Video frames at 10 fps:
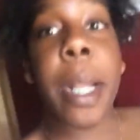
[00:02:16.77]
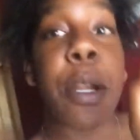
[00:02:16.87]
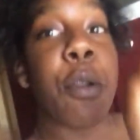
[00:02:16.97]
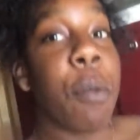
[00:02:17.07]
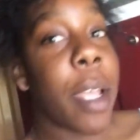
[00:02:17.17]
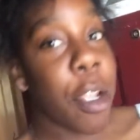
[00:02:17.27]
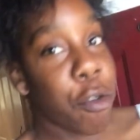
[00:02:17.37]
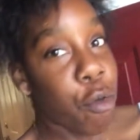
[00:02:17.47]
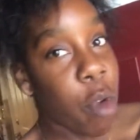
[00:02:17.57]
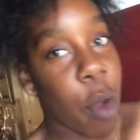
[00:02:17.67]
a new
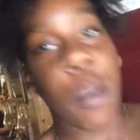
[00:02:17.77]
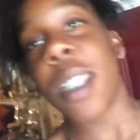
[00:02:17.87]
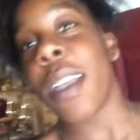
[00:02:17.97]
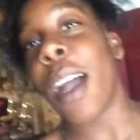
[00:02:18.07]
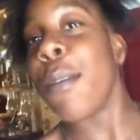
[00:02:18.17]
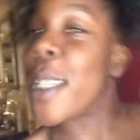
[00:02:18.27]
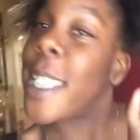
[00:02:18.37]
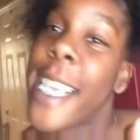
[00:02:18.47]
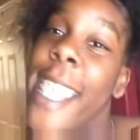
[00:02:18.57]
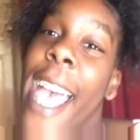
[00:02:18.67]
intro, so y'all will
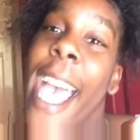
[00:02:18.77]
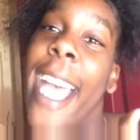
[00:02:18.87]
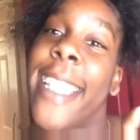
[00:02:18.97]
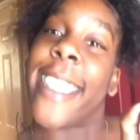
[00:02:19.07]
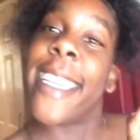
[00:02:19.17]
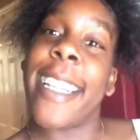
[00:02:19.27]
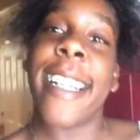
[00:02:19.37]
see that.